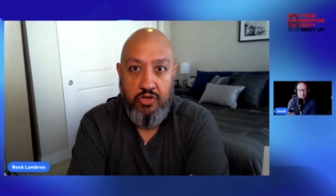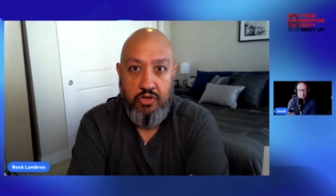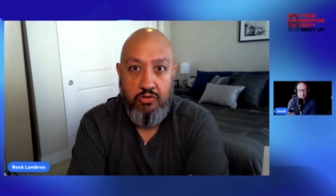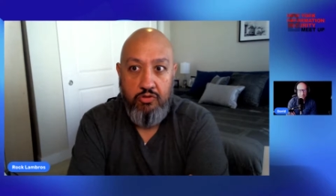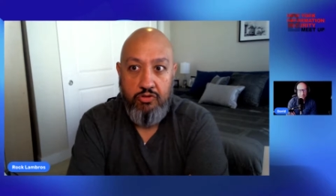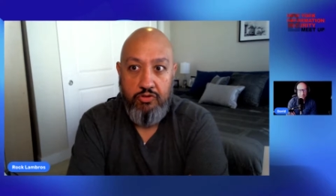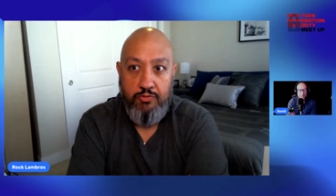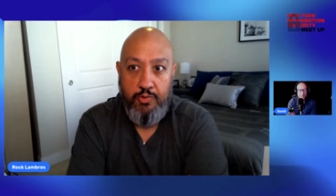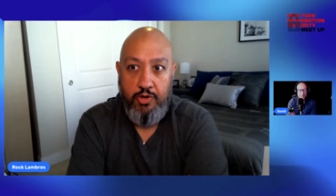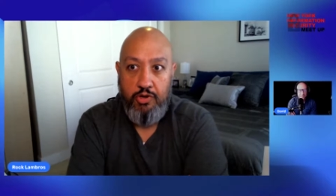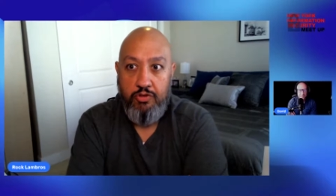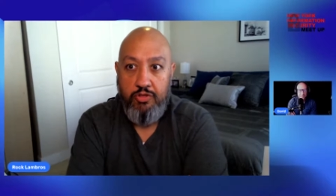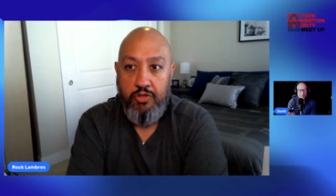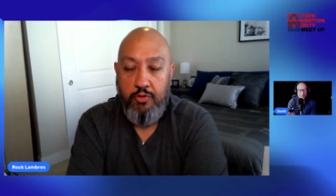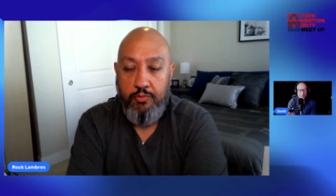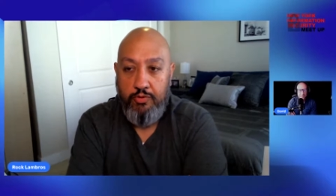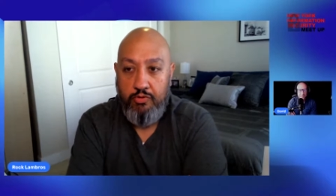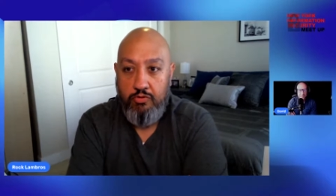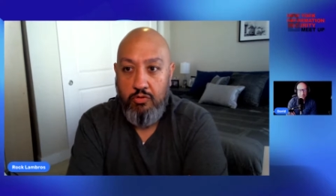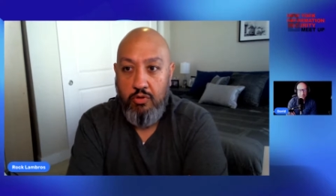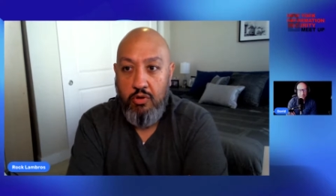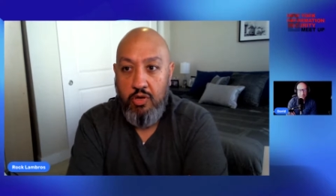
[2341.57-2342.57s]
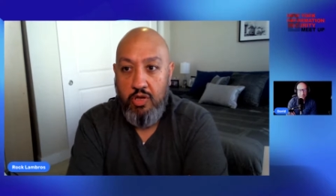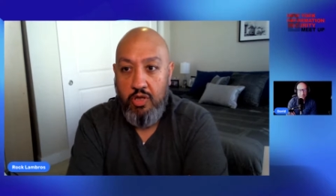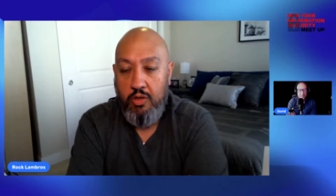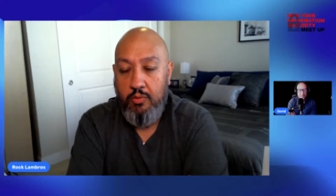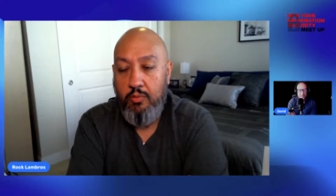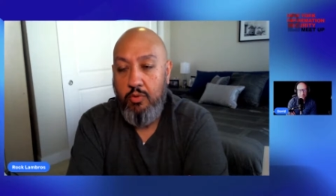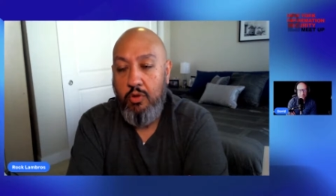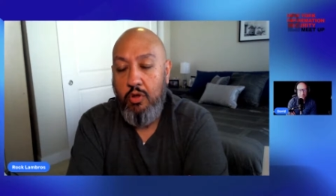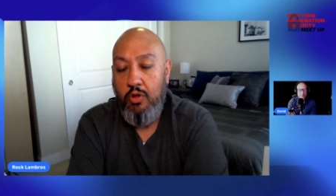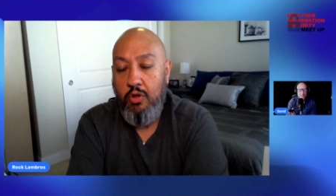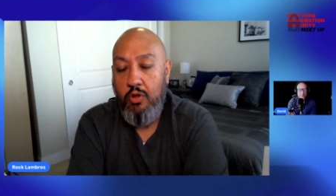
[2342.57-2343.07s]
it was Marathon
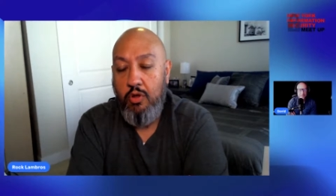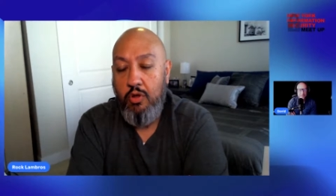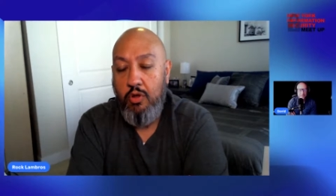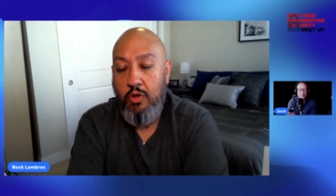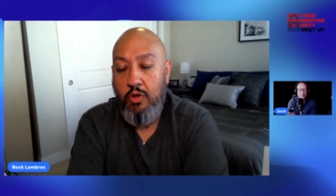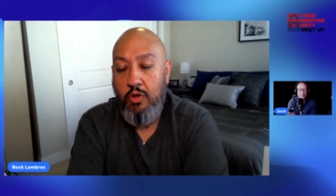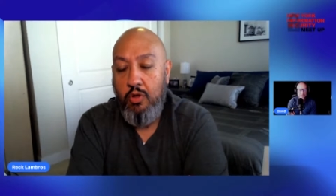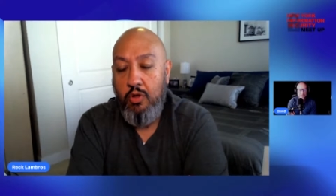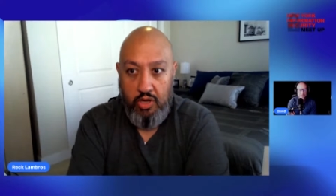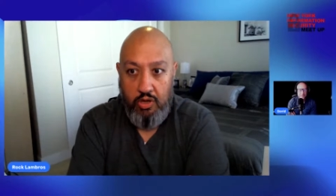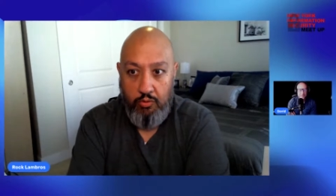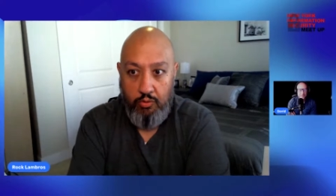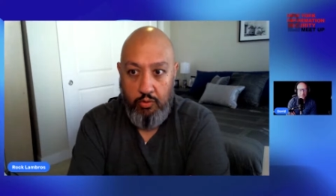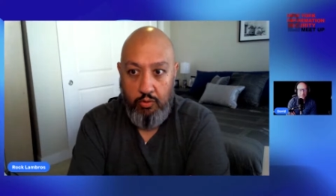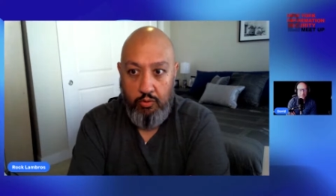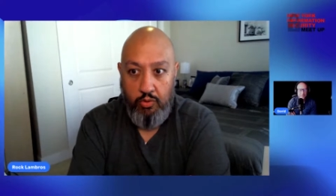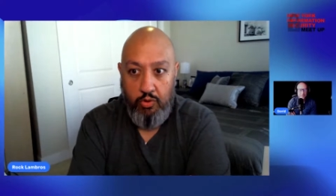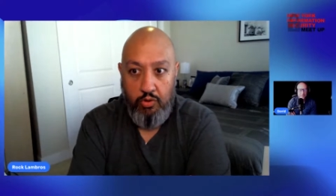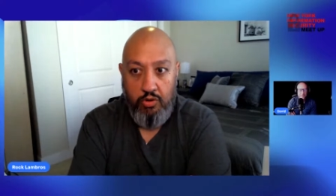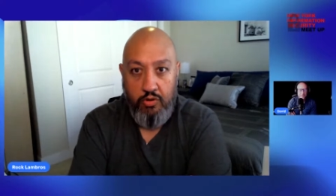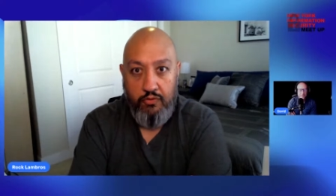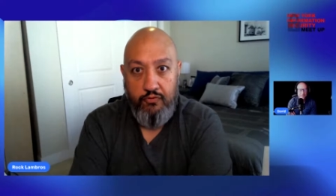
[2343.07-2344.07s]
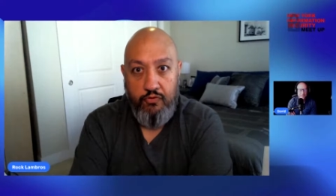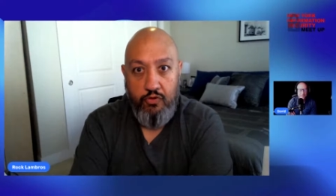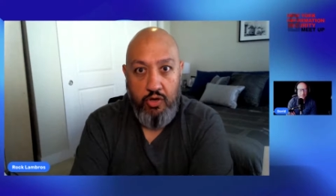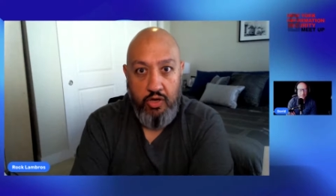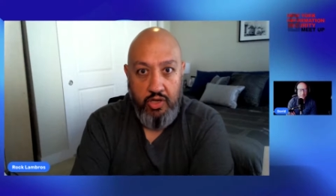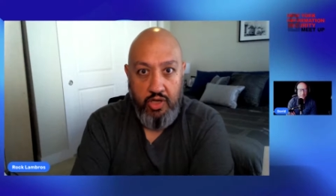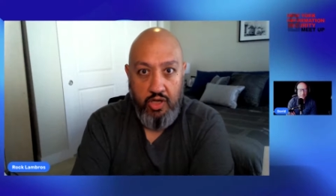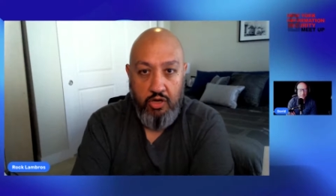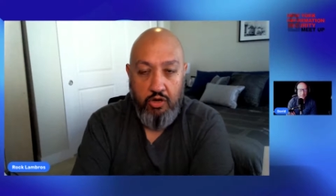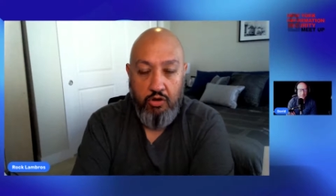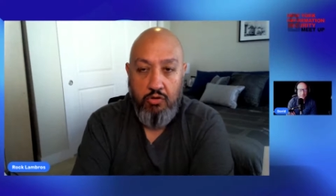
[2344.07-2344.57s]
Petroleum. Whether or not we were going to
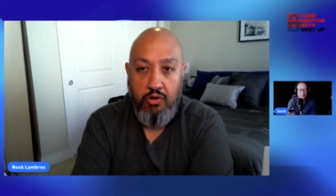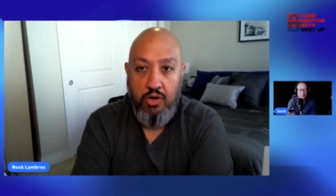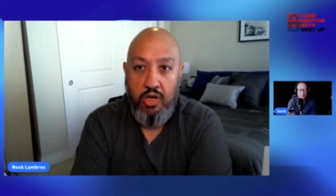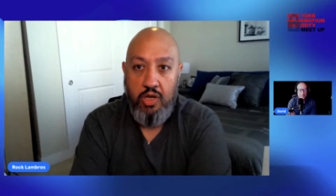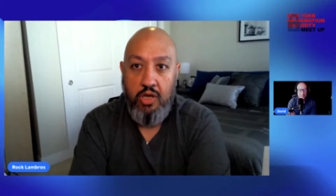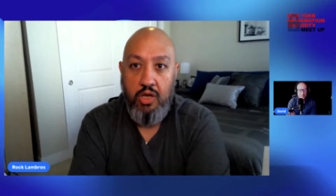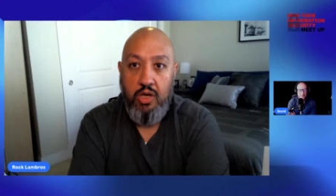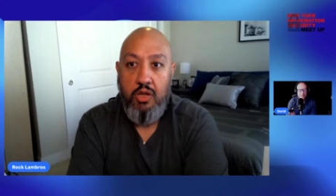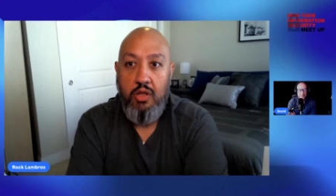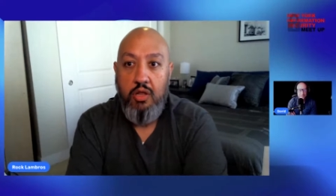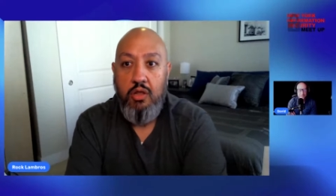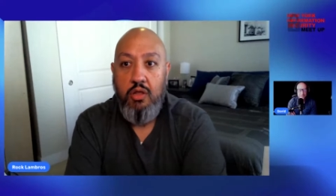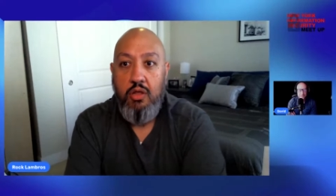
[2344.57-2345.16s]
fully integrate